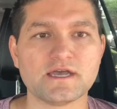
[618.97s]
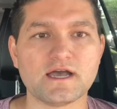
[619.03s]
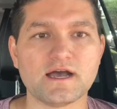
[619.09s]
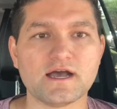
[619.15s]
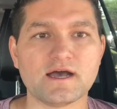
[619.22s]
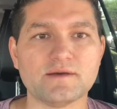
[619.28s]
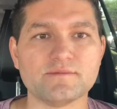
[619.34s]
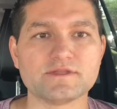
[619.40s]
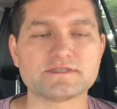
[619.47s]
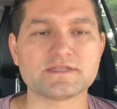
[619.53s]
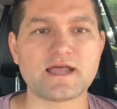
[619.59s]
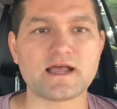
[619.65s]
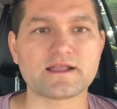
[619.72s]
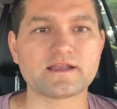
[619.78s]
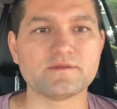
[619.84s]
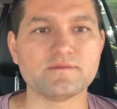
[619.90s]
It's
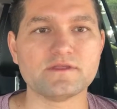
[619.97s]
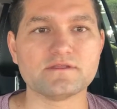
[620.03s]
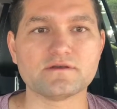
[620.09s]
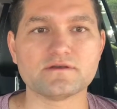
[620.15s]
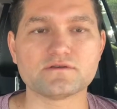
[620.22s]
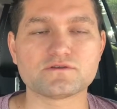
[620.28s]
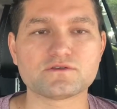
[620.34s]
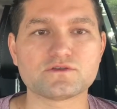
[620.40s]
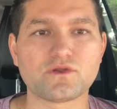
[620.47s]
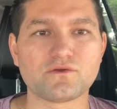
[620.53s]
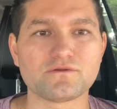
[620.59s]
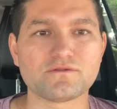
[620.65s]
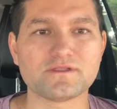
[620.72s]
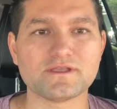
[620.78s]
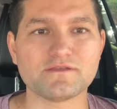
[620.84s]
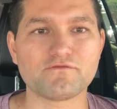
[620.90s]
not going to be the
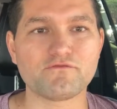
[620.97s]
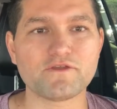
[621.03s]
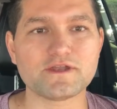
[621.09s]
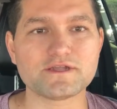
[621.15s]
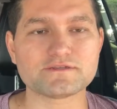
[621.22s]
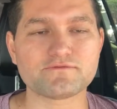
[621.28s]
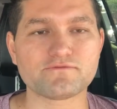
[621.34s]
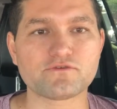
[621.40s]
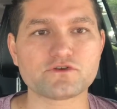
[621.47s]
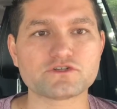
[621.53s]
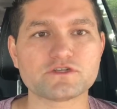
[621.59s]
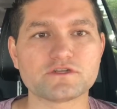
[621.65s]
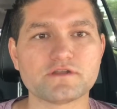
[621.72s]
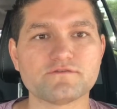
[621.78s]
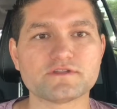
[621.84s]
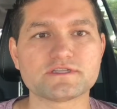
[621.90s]
totally finished
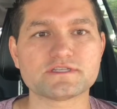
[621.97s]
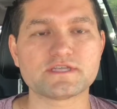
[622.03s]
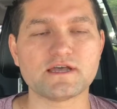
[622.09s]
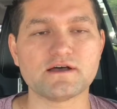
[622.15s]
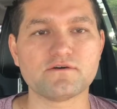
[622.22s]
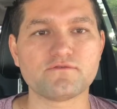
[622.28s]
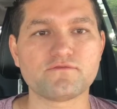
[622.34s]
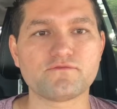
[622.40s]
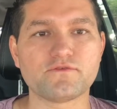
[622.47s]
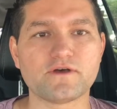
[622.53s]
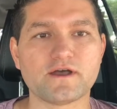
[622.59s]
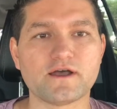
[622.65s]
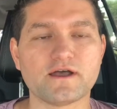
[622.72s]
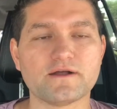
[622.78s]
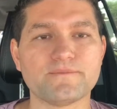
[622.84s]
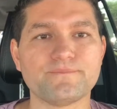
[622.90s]
version of itself.
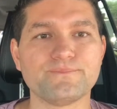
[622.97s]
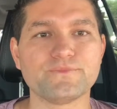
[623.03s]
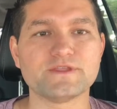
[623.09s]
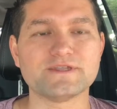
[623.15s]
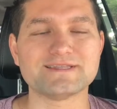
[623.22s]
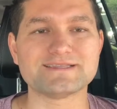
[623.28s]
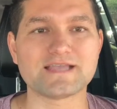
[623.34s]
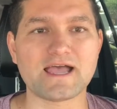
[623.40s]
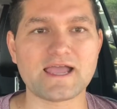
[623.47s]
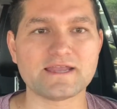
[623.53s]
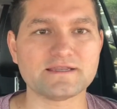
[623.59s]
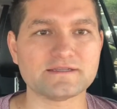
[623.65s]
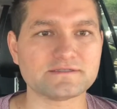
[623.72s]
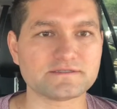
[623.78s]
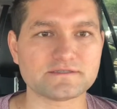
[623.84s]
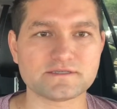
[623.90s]
The design
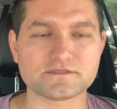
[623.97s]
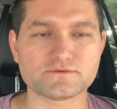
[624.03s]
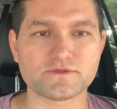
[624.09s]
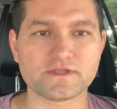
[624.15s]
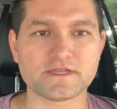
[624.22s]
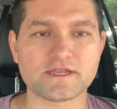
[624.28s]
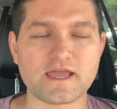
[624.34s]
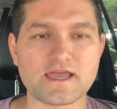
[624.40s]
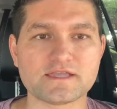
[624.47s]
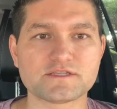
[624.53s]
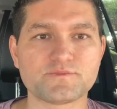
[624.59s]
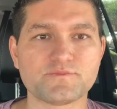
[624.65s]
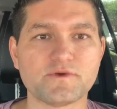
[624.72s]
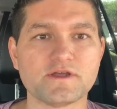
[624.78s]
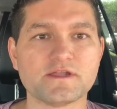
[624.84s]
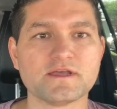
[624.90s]
is really nice,
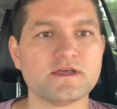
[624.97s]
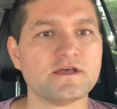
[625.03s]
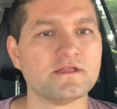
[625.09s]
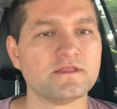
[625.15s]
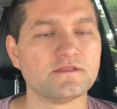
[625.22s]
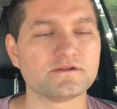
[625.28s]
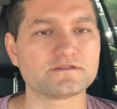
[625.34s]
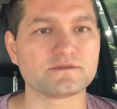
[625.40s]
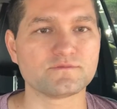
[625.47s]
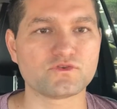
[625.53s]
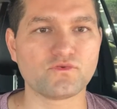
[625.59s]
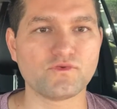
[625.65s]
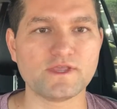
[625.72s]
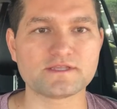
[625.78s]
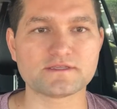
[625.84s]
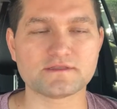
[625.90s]
but there's some
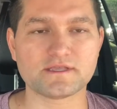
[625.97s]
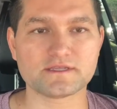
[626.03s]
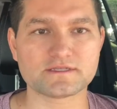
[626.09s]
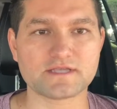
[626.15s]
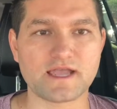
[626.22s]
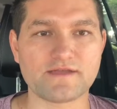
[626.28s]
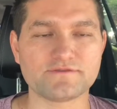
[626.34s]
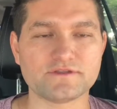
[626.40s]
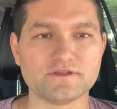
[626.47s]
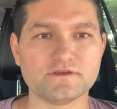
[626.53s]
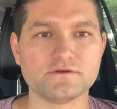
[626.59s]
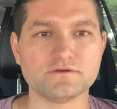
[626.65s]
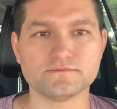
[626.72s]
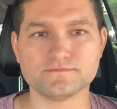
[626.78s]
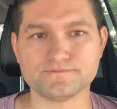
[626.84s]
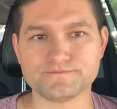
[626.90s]
tweaks and things I have to
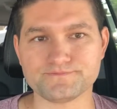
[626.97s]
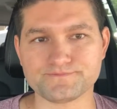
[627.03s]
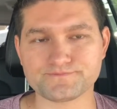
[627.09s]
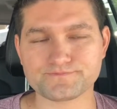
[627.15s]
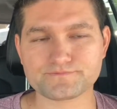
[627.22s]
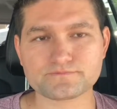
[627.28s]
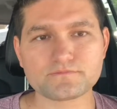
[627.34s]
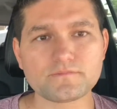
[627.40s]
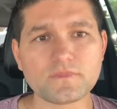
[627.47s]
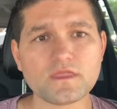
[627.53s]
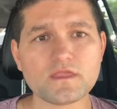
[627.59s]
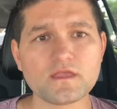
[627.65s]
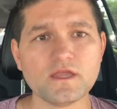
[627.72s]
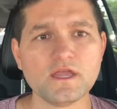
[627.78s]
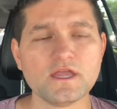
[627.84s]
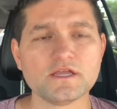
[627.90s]
do.
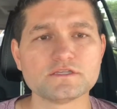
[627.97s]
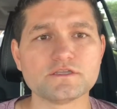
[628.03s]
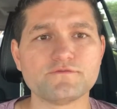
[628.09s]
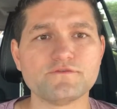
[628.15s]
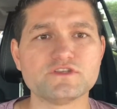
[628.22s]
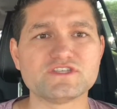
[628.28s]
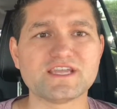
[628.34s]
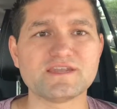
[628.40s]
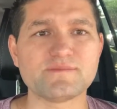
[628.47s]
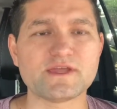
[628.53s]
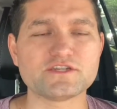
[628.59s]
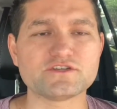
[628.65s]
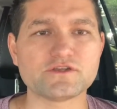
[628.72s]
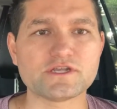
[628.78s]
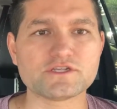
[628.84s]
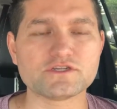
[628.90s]
So if you see any
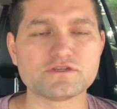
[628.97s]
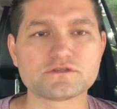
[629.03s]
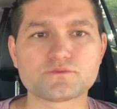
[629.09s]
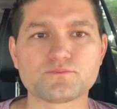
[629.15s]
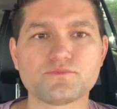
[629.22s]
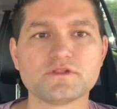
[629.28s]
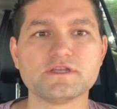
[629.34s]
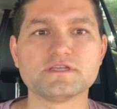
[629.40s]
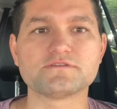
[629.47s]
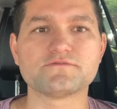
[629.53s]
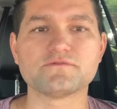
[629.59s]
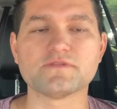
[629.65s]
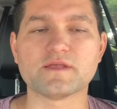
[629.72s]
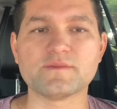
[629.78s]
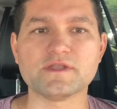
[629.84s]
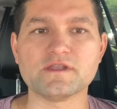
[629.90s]
major issues, please
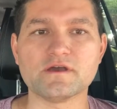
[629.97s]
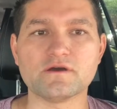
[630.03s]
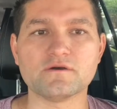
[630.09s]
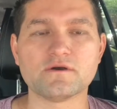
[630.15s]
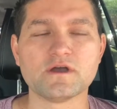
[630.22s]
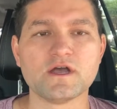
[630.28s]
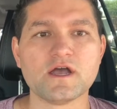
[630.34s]
let me know.